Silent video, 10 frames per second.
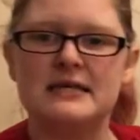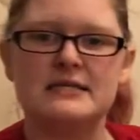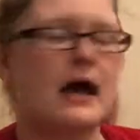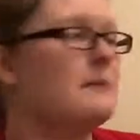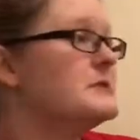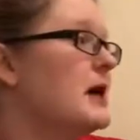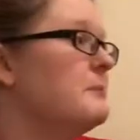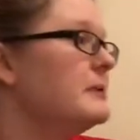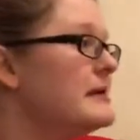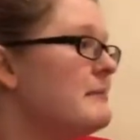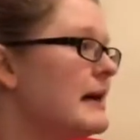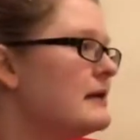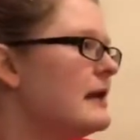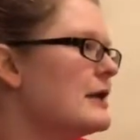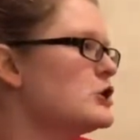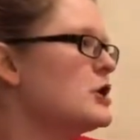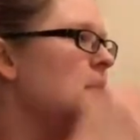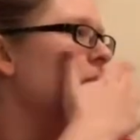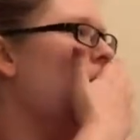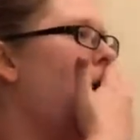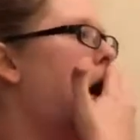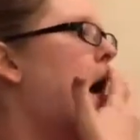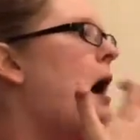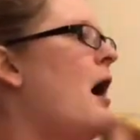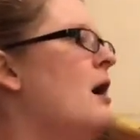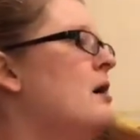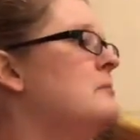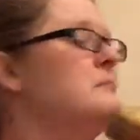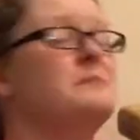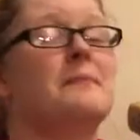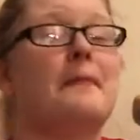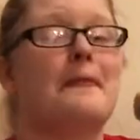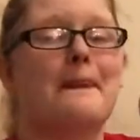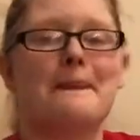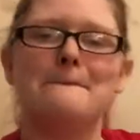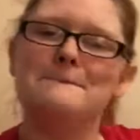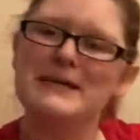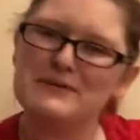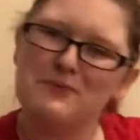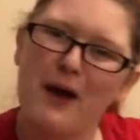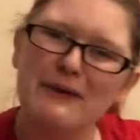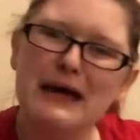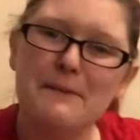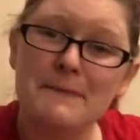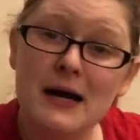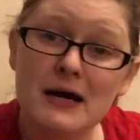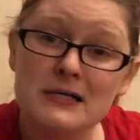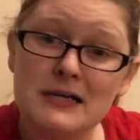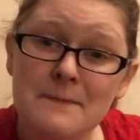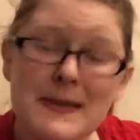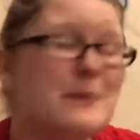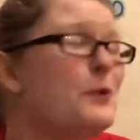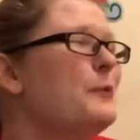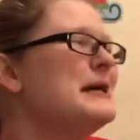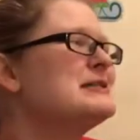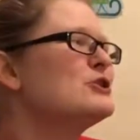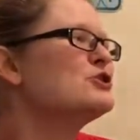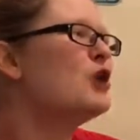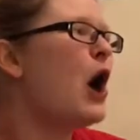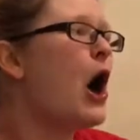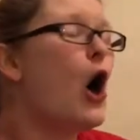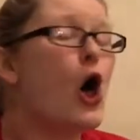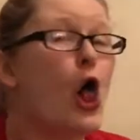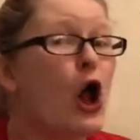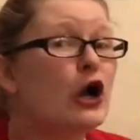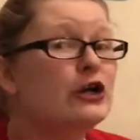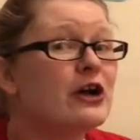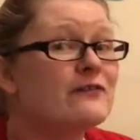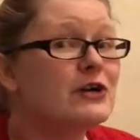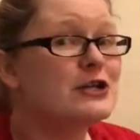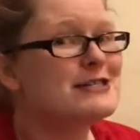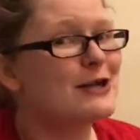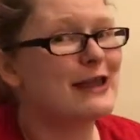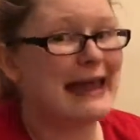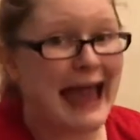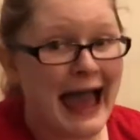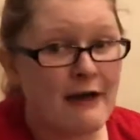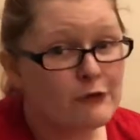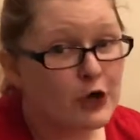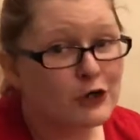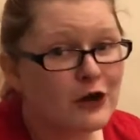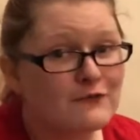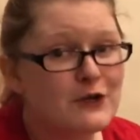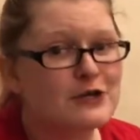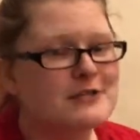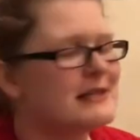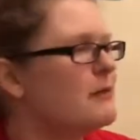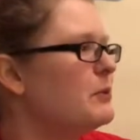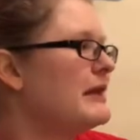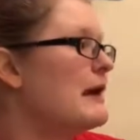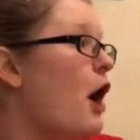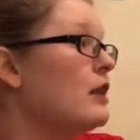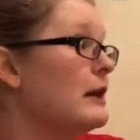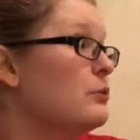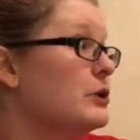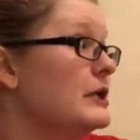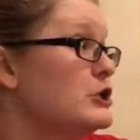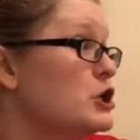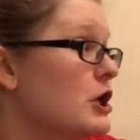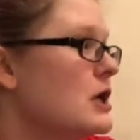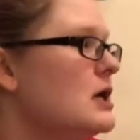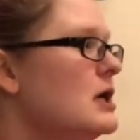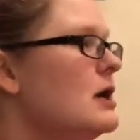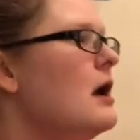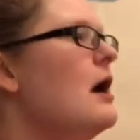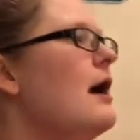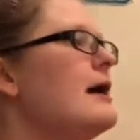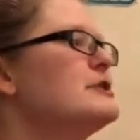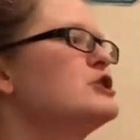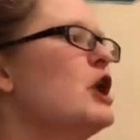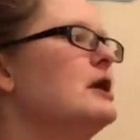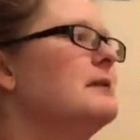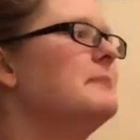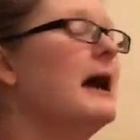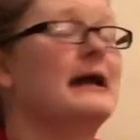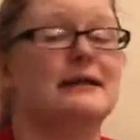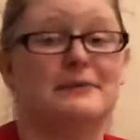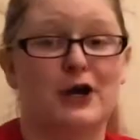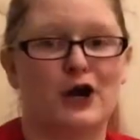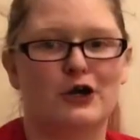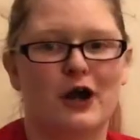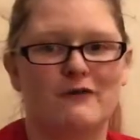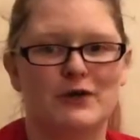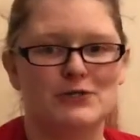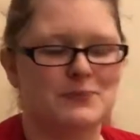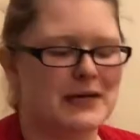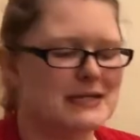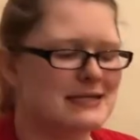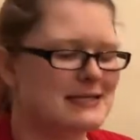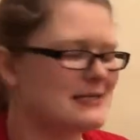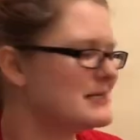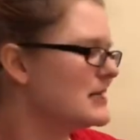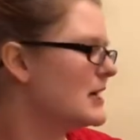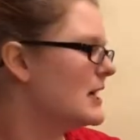this up to complete my collection, but it's probably gonna bug some people because they're not all hardcovers. They're like half hardcovers, and then when they got like really chunky, I started buying them in hardcovers because